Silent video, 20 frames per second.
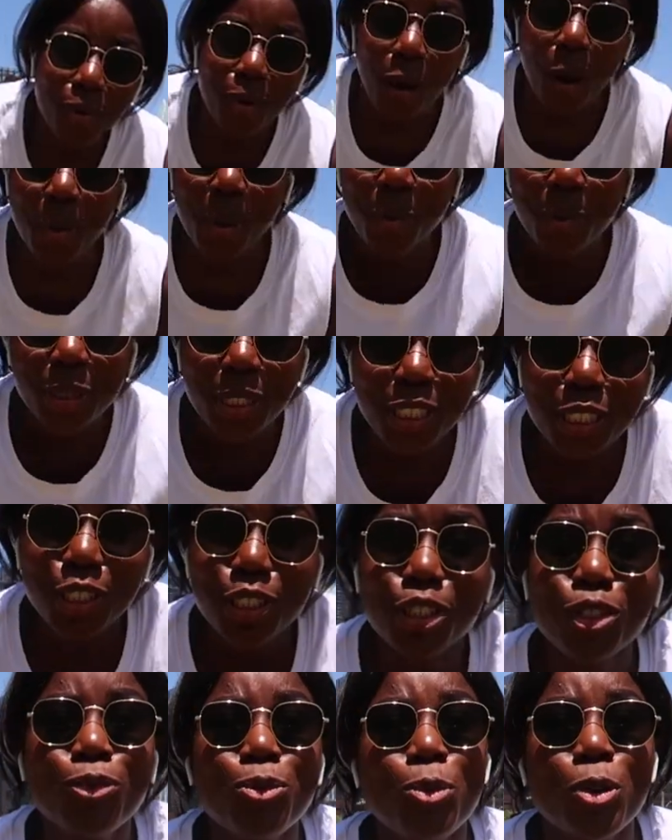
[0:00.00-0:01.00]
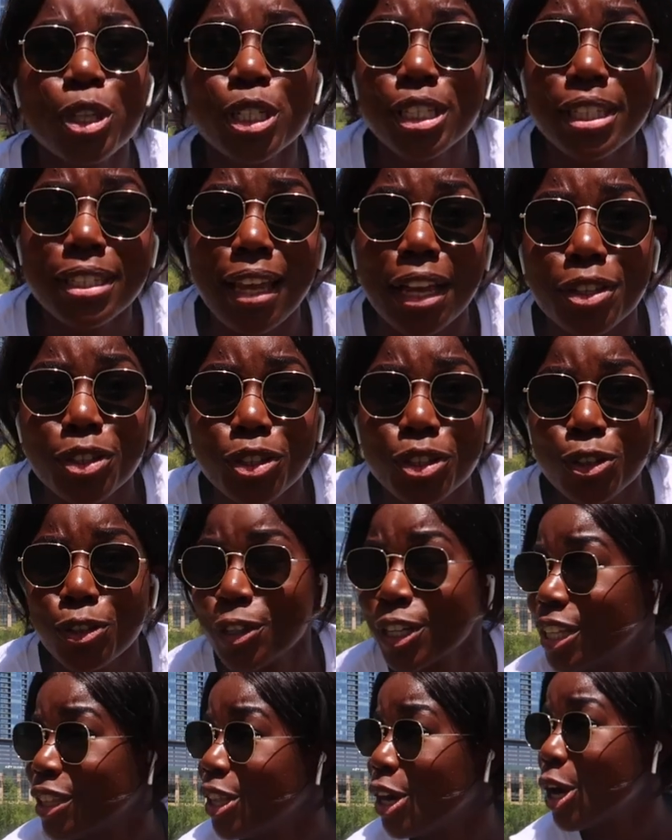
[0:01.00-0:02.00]
Probably should have worn
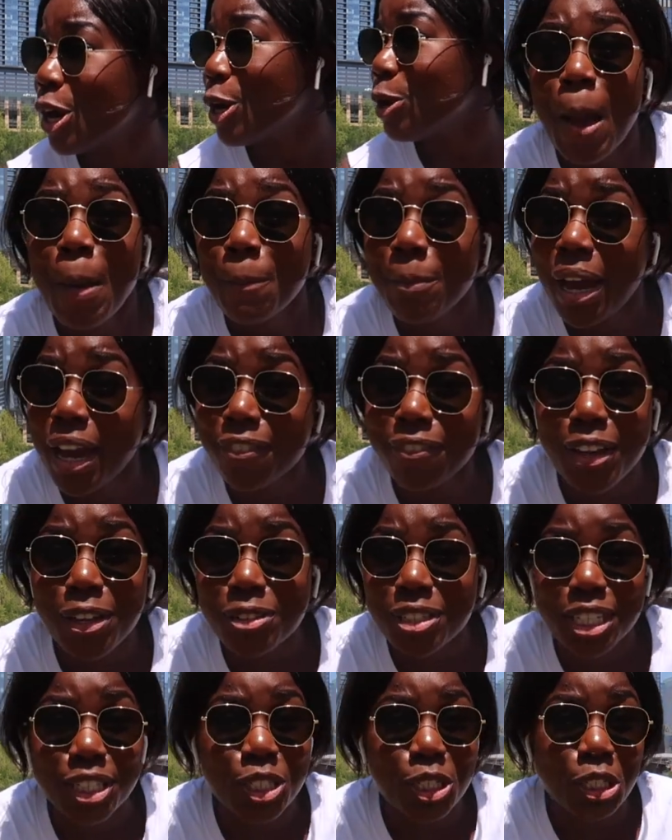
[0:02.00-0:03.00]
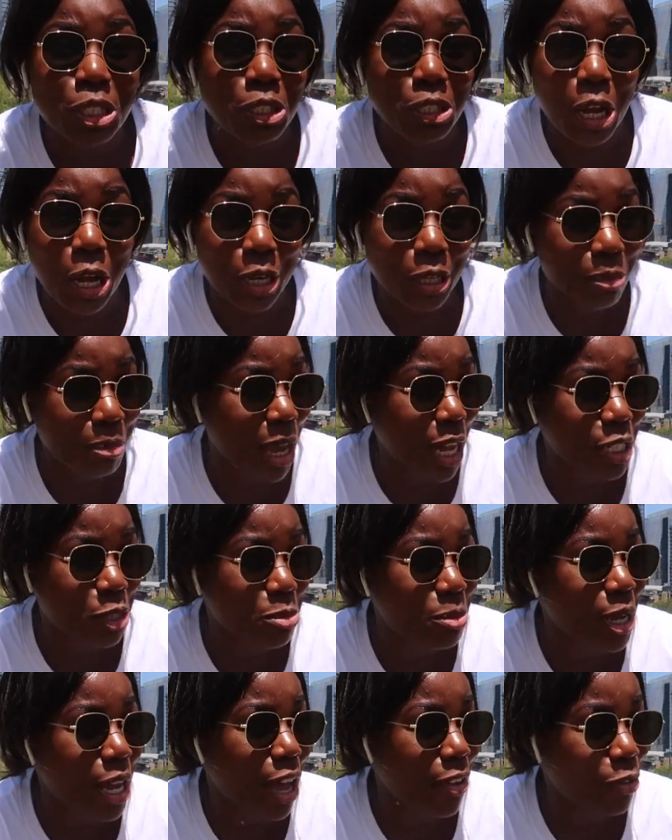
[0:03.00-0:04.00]
sunscreen though. My foundation is not gonna match
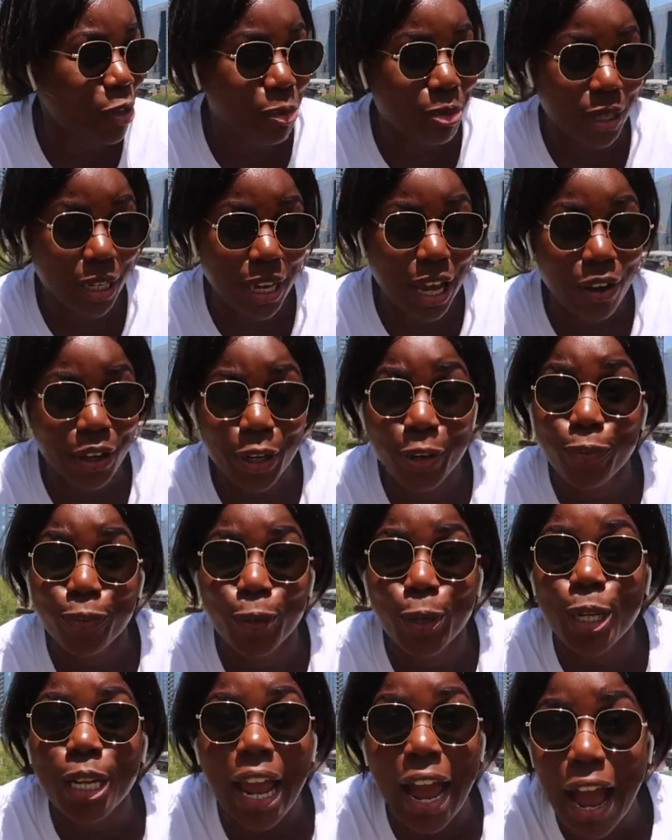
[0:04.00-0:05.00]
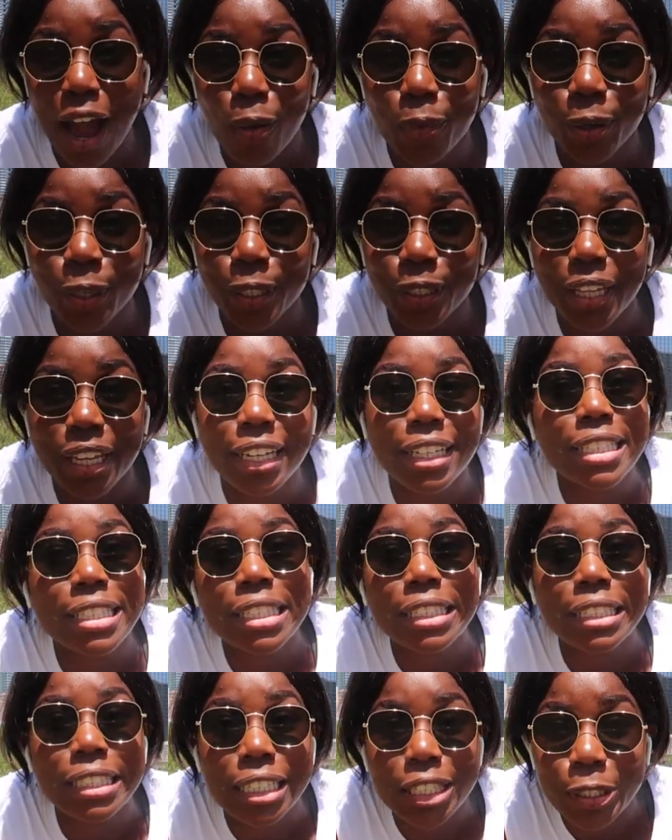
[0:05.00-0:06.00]
me after being out here for an hour. Like it's
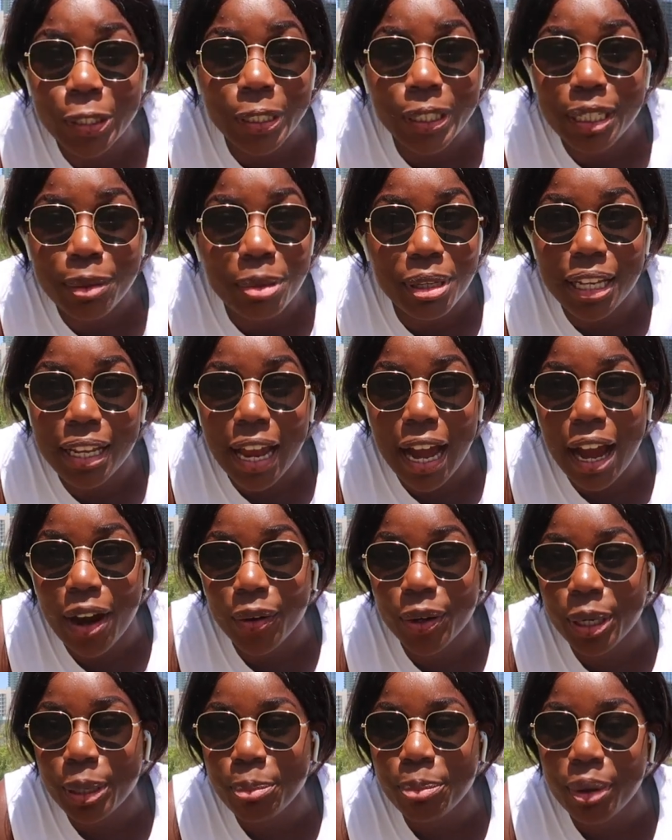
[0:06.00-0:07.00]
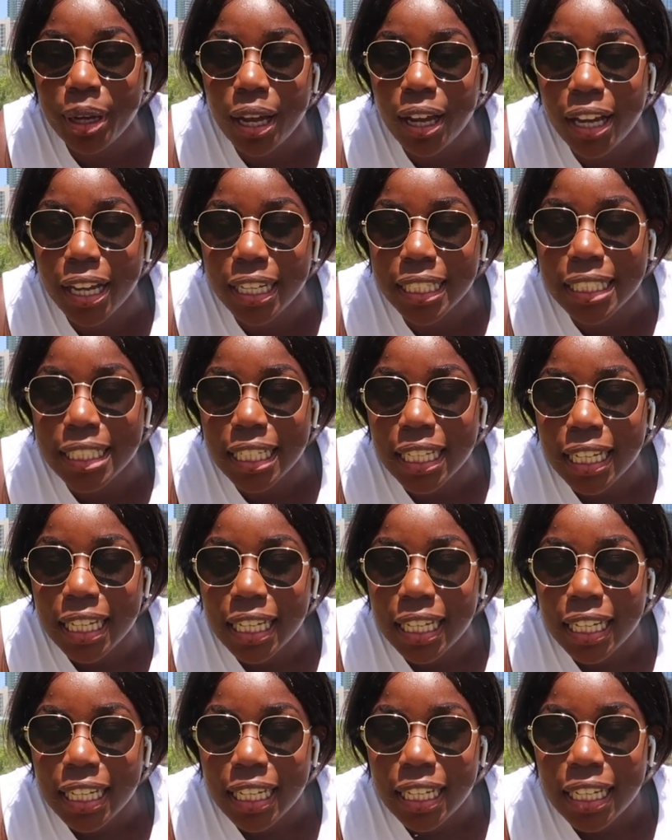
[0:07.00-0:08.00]
literally been an hour, but
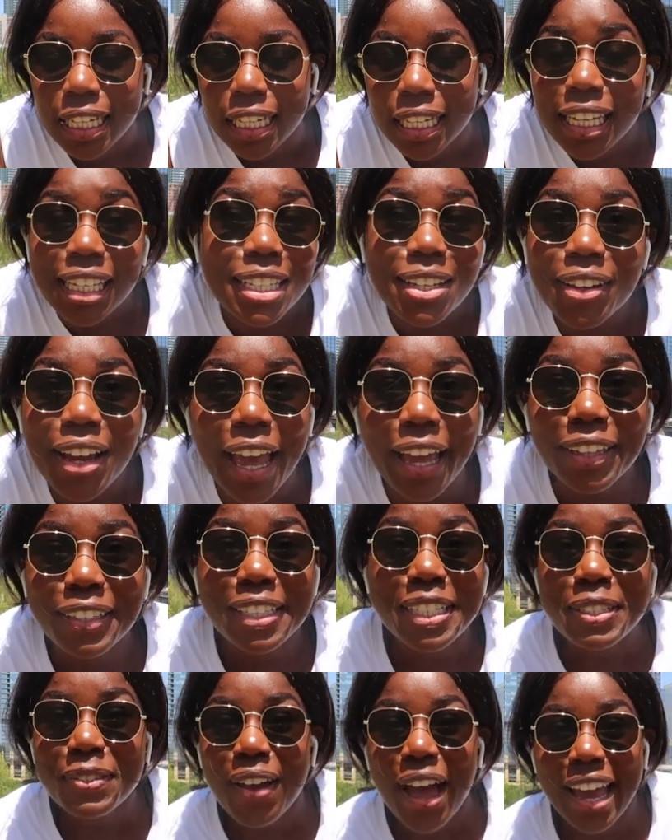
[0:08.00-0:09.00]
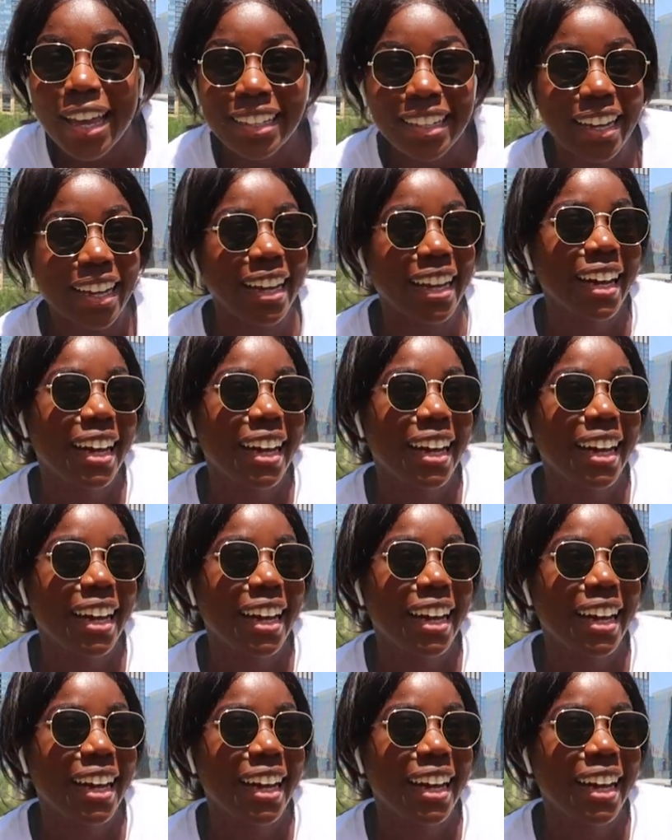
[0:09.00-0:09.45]
it's okay, it's fine.